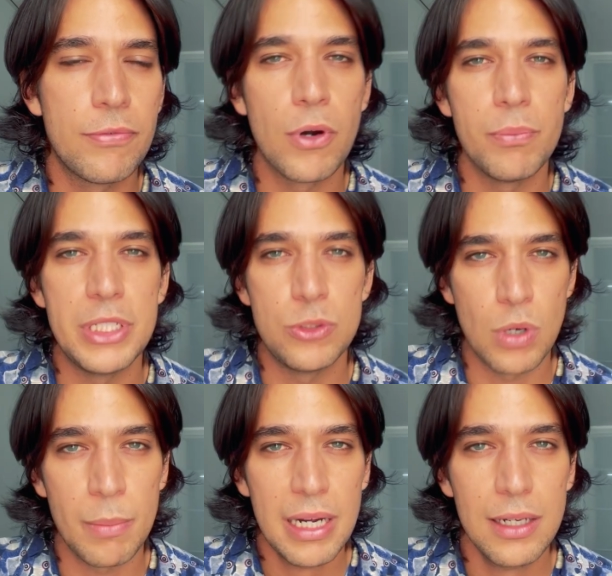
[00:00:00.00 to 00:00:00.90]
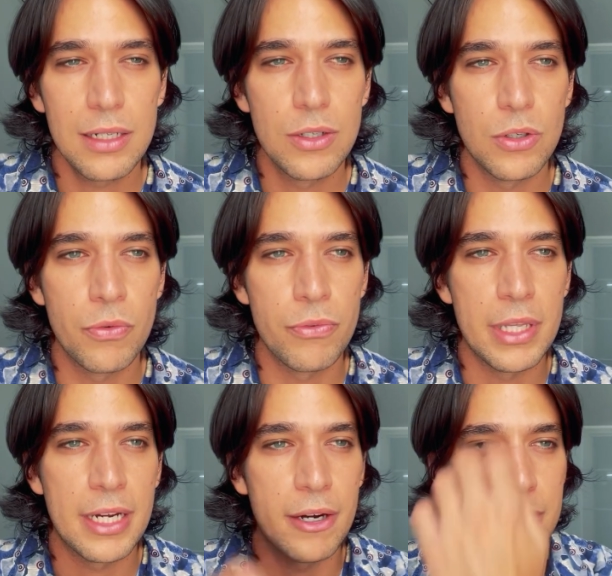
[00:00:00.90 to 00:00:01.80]
from the drama of
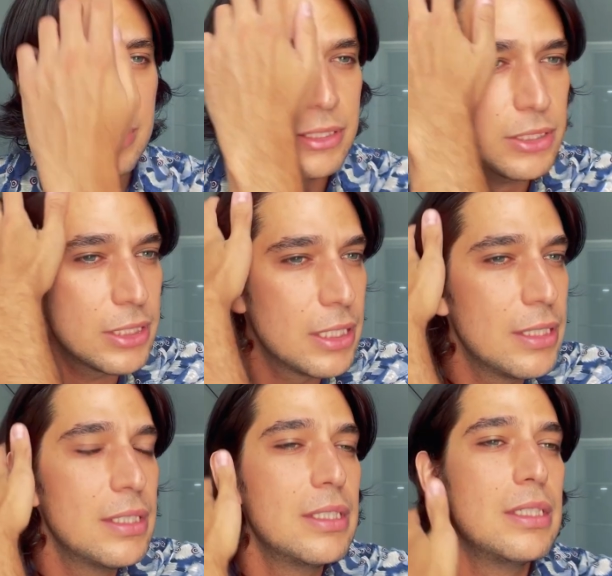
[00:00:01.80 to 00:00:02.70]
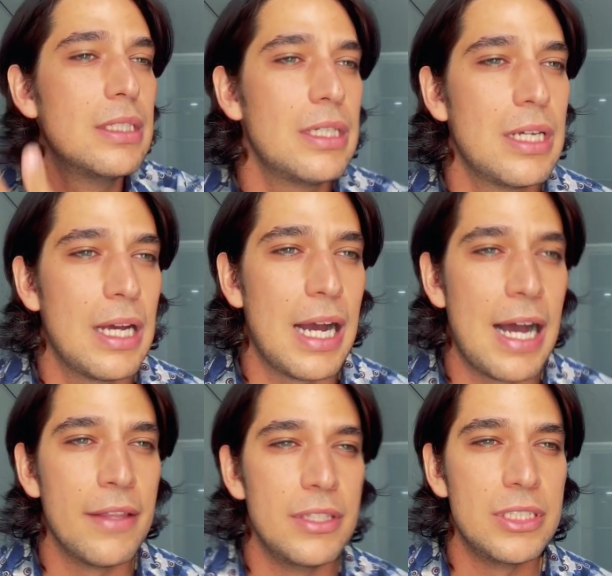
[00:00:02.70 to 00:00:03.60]
the characters
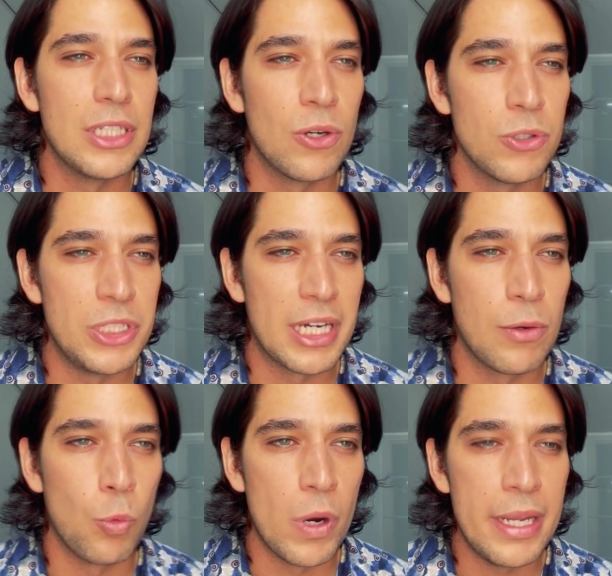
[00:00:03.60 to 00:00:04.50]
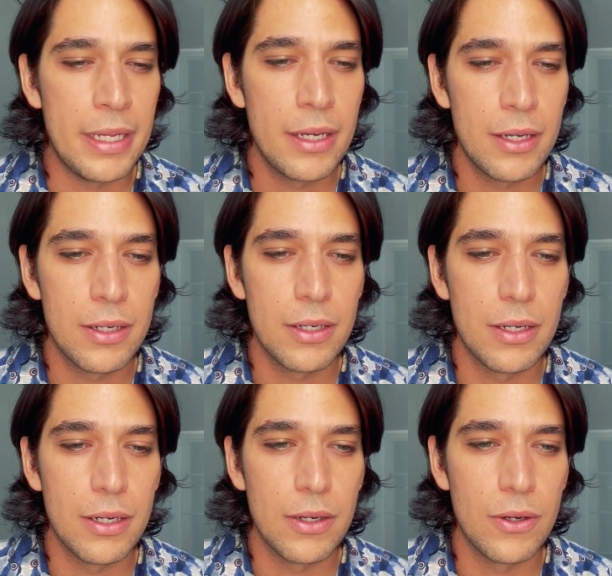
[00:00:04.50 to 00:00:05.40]
and the psychological way
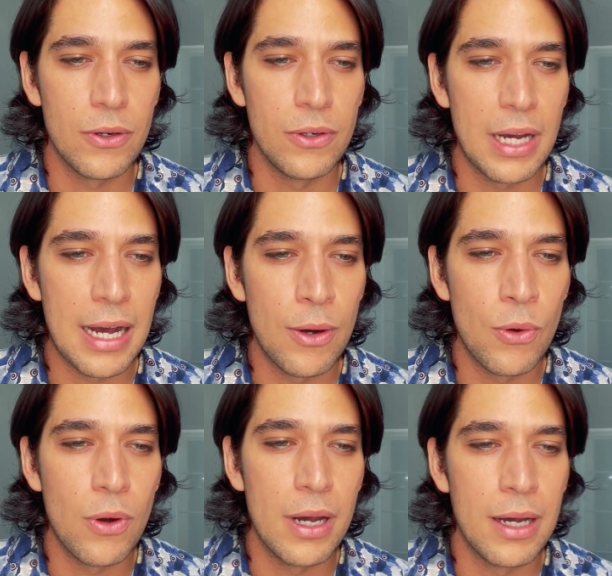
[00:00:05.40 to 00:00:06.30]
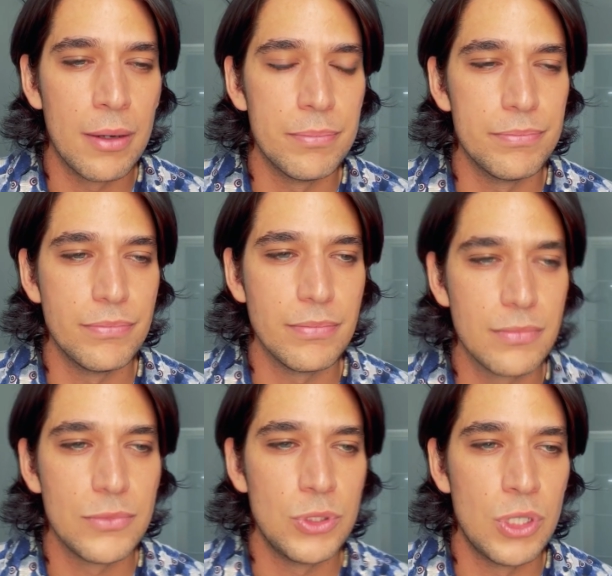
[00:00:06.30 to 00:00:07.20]
on how,
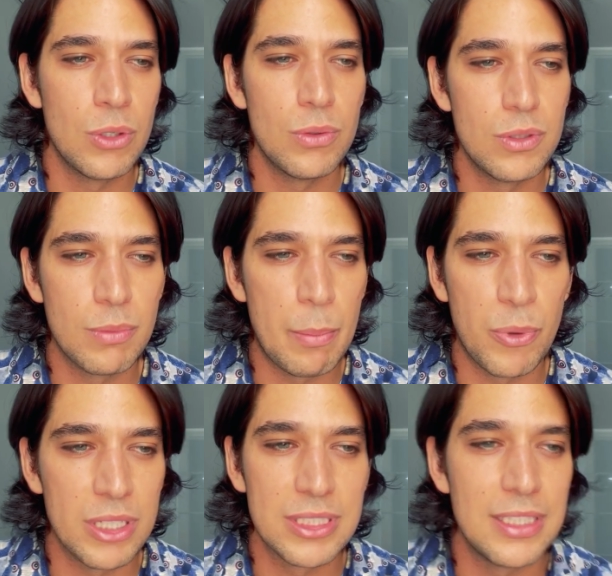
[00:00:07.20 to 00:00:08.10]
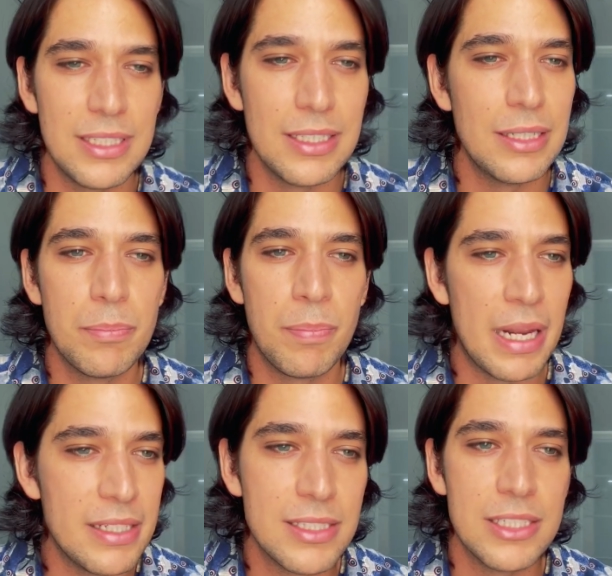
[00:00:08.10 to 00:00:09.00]
you know, Roman Polanski
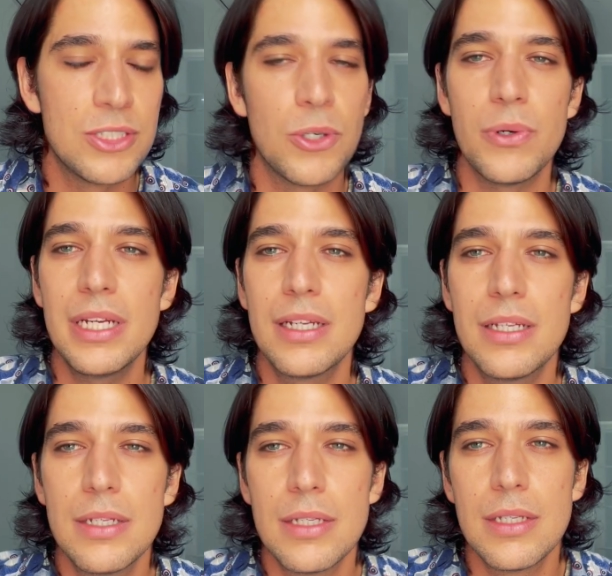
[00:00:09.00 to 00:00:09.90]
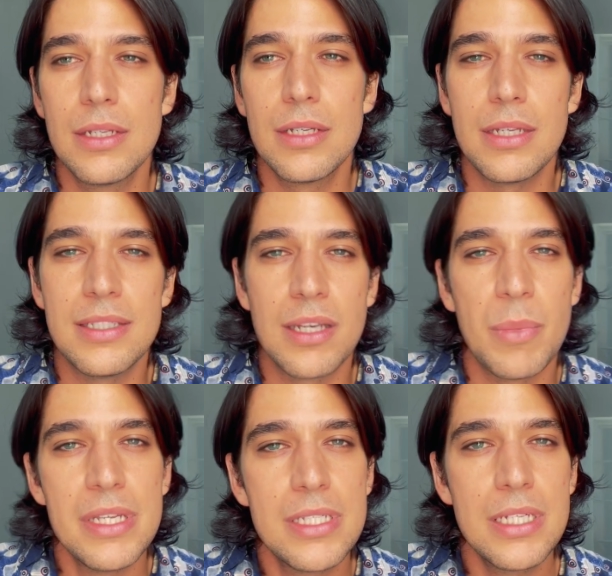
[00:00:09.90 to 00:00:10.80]
plays the story. It's
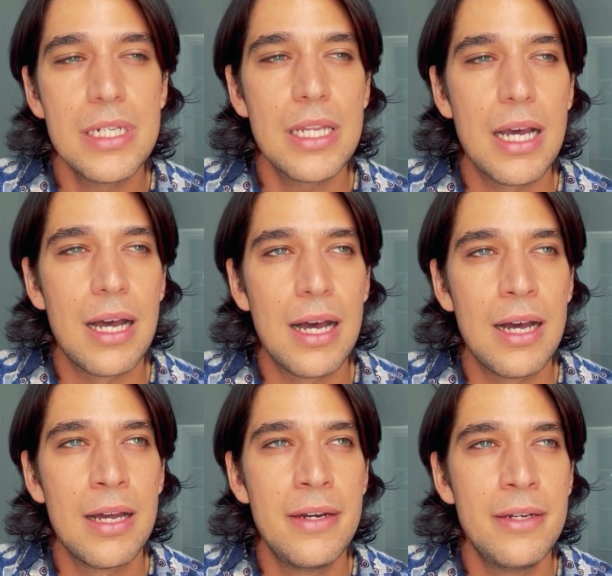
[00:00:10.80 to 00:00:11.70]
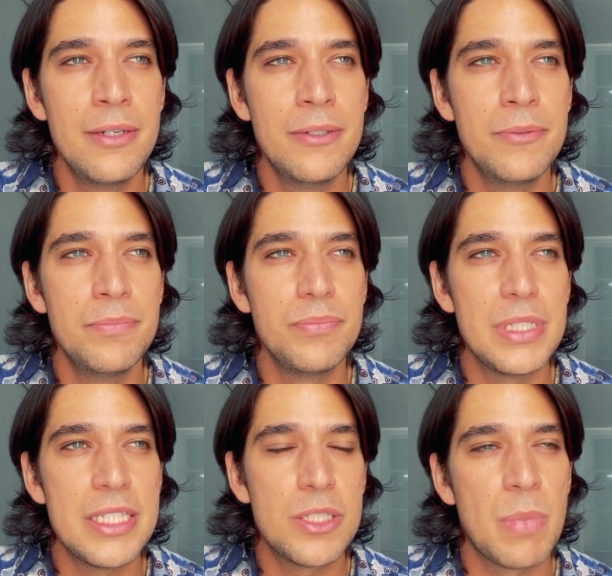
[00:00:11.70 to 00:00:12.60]
amazing, and
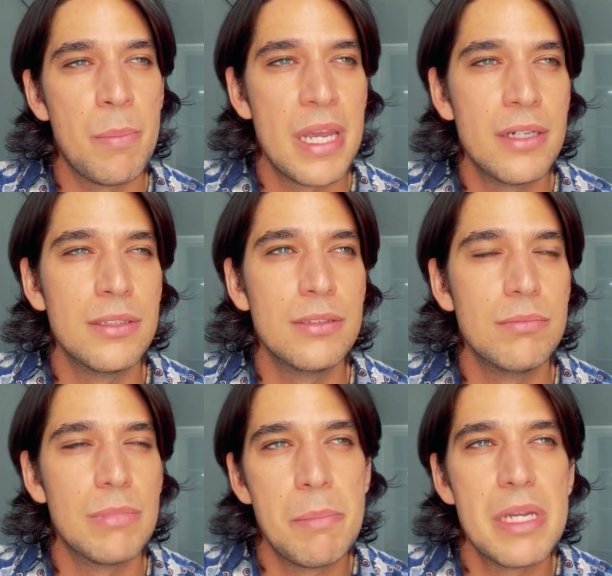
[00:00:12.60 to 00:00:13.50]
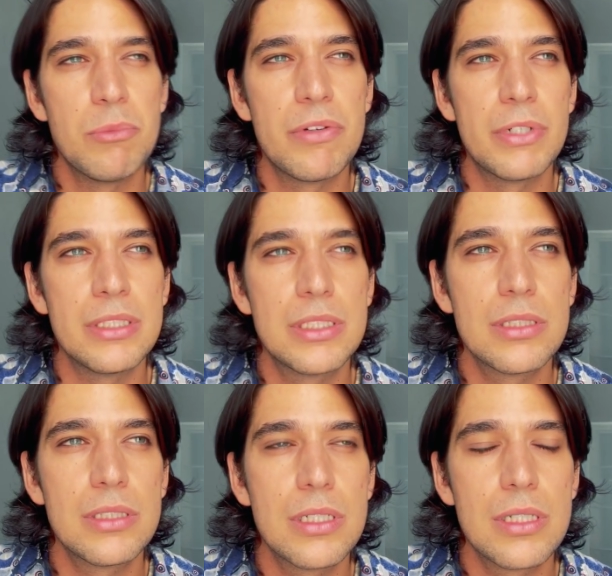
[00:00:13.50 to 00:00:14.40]
it's my main
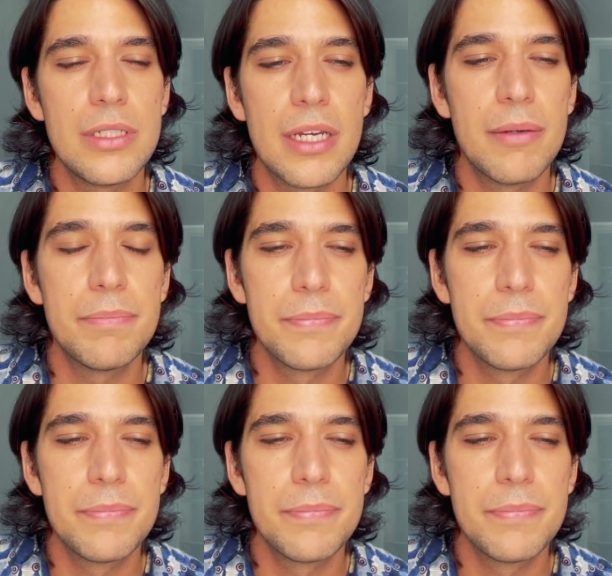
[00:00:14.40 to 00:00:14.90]
reference. Yeah.